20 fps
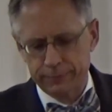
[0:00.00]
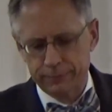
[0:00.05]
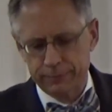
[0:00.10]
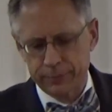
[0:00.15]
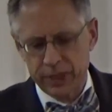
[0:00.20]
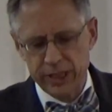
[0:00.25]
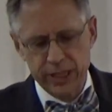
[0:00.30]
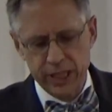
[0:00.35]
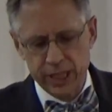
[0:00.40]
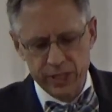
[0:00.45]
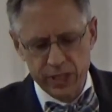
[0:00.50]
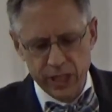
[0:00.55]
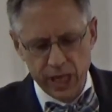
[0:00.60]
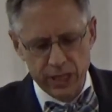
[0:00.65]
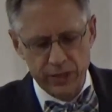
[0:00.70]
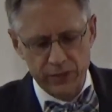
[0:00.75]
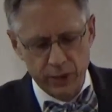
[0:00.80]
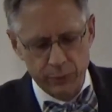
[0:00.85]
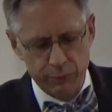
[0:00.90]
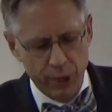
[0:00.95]
That the extent
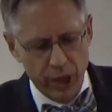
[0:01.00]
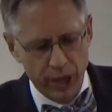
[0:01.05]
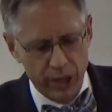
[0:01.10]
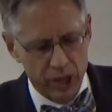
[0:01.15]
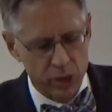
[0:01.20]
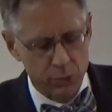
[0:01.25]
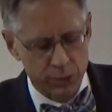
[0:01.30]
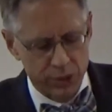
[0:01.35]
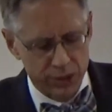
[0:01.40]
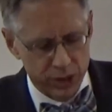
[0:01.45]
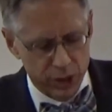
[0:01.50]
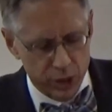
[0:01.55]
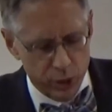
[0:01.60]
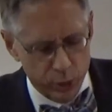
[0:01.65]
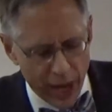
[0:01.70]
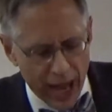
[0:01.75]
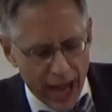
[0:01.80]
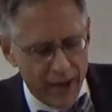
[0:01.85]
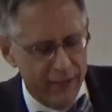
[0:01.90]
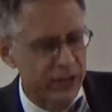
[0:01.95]
of the punishment, the
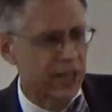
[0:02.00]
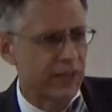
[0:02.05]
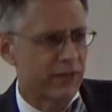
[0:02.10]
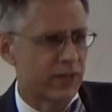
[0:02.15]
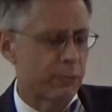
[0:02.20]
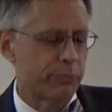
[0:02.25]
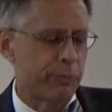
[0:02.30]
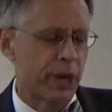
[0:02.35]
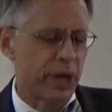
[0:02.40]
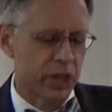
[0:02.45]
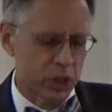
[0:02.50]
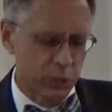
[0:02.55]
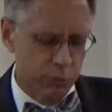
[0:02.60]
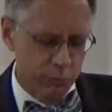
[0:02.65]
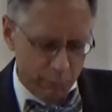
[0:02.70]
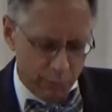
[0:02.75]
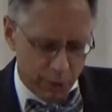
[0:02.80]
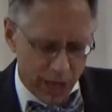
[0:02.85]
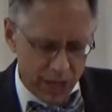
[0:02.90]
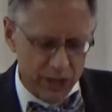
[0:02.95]
gravity of the punishment,
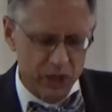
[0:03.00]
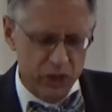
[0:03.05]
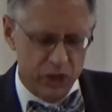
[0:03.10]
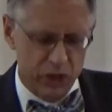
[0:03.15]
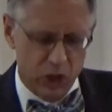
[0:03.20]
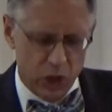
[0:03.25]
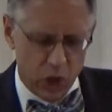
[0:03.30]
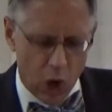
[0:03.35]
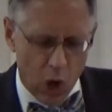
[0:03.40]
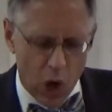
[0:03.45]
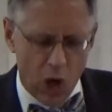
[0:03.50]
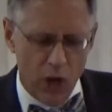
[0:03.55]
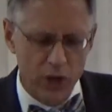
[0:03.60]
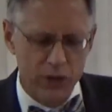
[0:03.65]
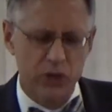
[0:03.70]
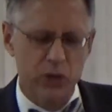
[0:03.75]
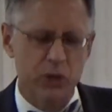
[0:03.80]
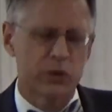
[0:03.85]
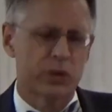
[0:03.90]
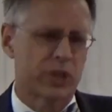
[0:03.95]
must
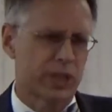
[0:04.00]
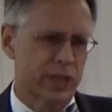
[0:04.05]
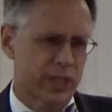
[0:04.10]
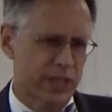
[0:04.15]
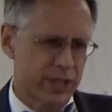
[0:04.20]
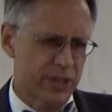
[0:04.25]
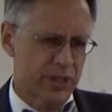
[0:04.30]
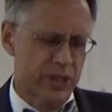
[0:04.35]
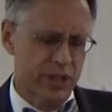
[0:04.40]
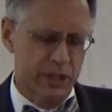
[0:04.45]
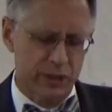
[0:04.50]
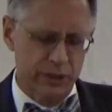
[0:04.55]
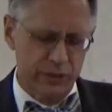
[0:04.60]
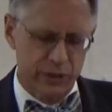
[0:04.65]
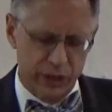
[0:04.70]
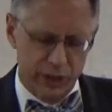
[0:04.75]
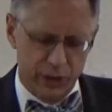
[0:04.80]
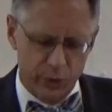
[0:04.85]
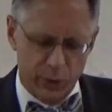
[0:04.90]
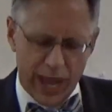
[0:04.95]
cause you to consider the
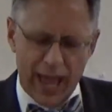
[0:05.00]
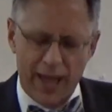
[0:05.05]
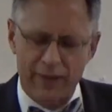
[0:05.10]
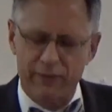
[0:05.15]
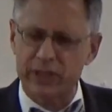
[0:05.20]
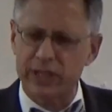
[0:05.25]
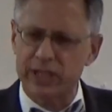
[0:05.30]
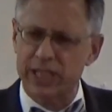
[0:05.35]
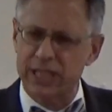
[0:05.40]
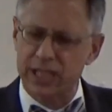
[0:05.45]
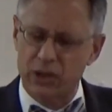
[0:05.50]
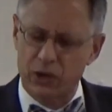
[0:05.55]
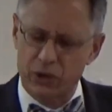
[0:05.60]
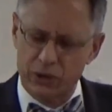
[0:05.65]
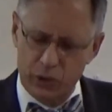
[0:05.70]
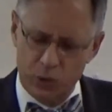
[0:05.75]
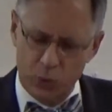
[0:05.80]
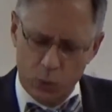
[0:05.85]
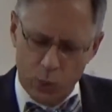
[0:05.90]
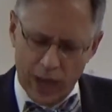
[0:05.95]
gravity or
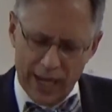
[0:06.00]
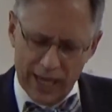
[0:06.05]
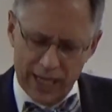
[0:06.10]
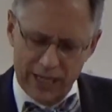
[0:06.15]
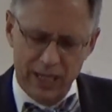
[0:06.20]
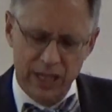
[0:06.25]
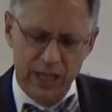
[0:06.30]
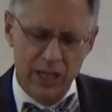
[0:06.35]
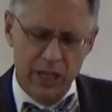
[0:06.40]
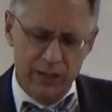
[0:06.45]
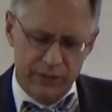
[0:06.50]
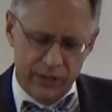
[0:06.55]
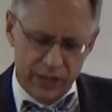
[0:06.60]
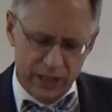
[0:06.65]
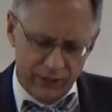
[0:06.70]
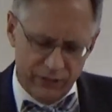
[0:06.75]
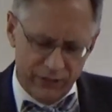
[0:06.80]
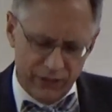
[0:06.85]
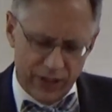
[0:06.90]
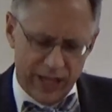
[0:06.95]
the weight of the
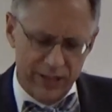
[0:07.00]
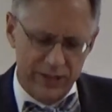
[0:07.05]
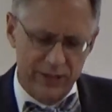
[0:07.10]
offense